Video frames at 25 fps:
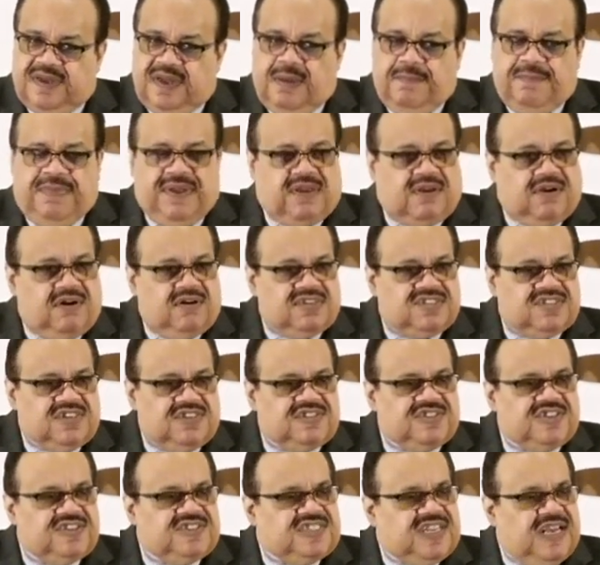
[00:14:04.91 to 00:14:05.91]
because
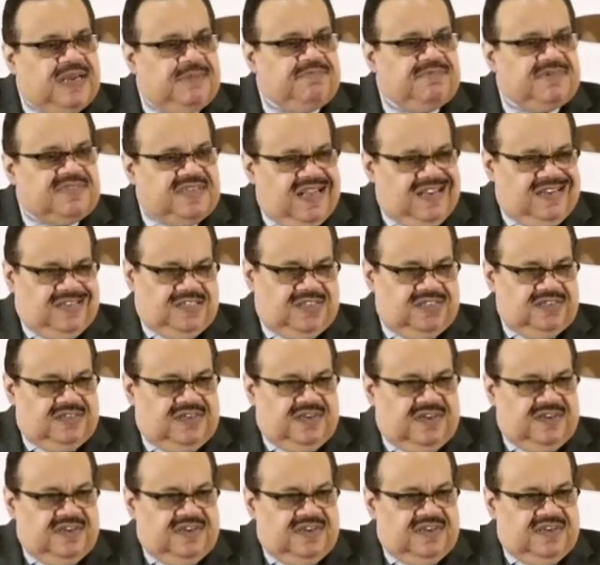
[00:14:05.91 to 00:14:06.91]
there's a temptation
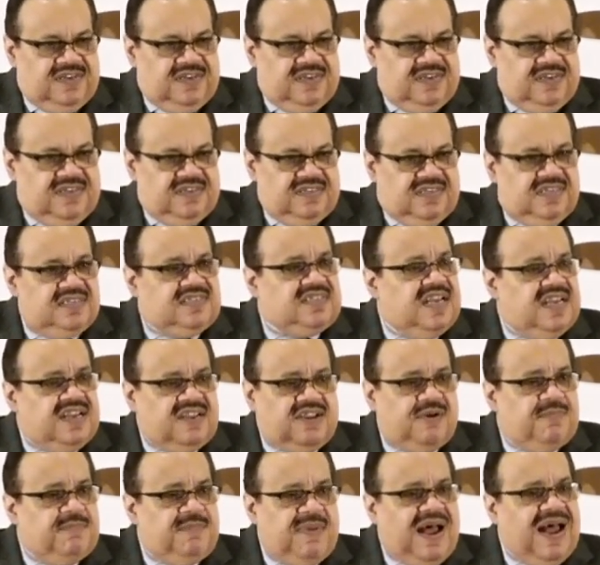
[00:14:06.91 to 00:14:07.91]
to take
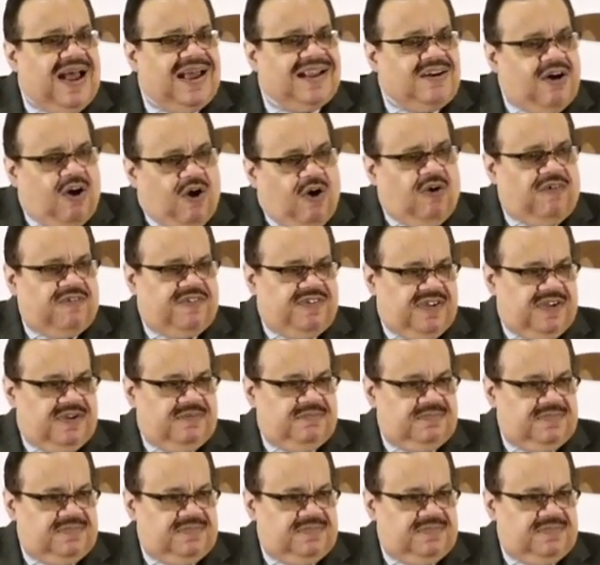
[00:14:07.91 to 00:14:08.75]
your mind off Him.